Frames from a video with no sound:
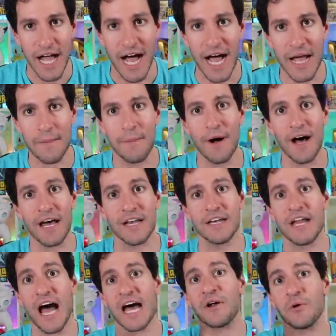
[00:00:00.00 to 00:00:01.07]
I bought
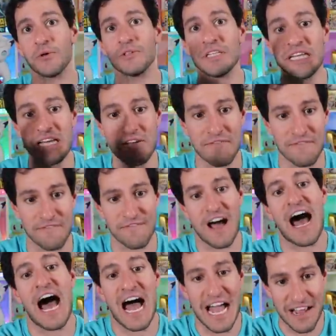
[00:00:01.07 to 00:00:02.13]
not only
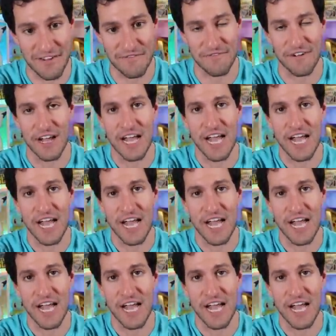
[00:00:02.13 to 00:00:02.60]
5,